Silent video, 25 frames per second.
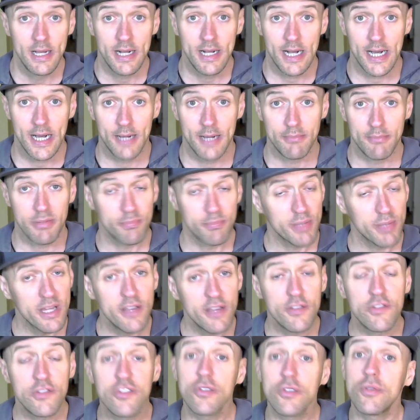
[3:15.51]
uh, but
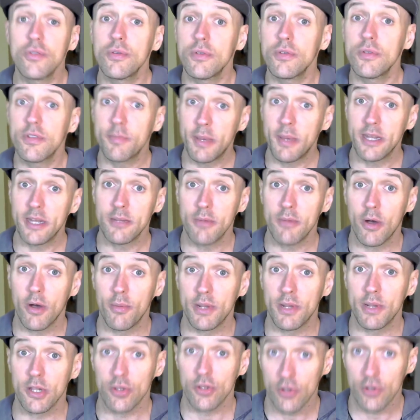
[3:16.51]
please do spend a
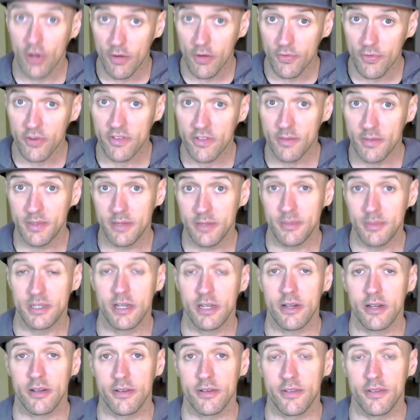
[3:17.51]
moment, look over some of the
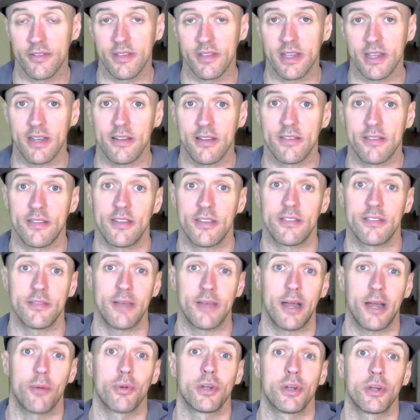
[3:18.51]
materials, and get a sense of
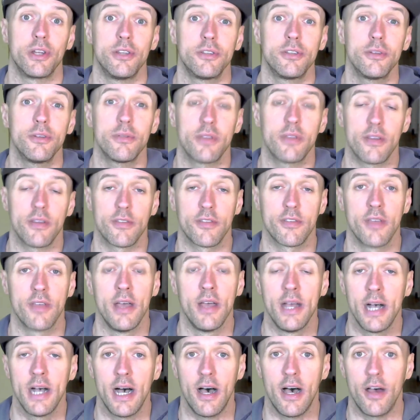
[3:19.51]
how we're going to do this
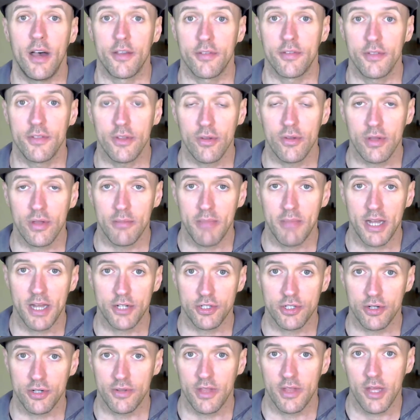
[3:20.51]
uh, so that you can make
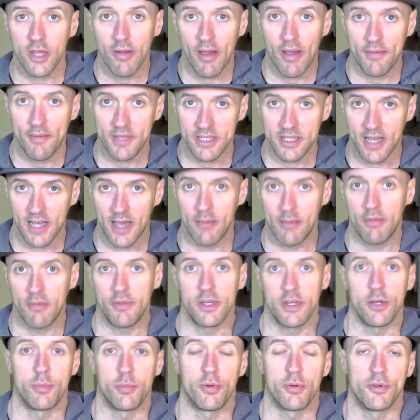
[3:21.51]
sure that you have the time
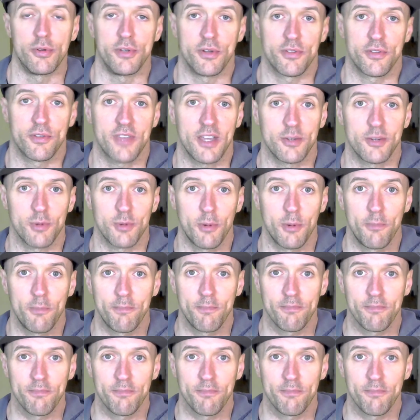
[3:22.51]
available in your schedule.